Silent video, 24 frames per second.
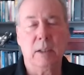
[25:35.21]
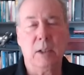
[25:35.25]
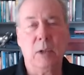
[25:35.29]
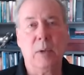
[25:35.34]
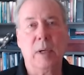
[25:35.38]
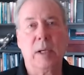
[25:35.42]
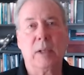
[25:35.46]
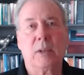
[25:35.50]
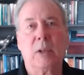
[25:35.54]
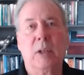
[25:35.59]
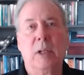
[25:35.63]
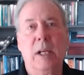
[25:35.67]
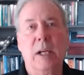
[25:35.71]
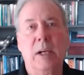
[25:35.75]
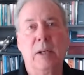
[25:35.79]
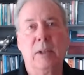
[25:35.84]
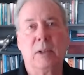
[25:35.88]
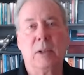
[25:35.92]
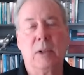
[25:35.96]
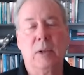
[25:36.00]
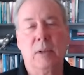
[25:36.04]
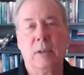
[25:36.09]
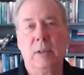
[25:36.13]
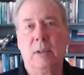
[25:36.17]
U S
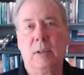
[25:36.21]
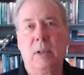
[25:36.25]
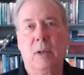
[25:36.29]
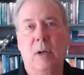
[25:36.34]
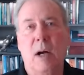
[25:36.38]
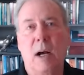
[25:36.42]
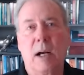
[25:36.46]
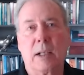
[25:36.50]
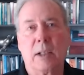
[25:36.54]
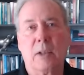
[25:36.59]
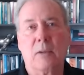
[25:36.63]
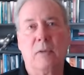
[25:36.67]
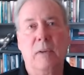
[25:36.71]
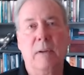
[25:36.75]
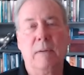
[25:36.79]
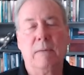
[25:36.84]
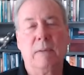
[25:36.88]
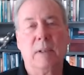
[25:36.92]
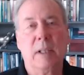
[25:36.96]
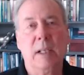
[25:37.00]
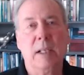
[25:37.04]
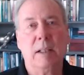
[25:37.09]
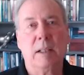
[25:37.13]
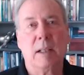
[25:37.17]
adhered to it until August
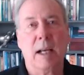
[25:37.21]
fifteenth,